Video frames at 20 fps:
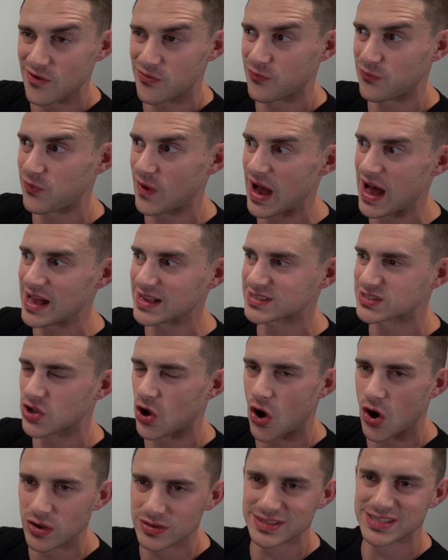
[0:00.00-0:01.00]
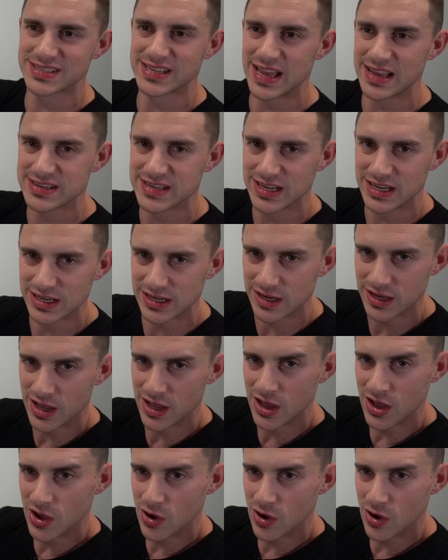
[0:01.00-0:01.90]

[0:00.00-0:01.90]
fast onsetting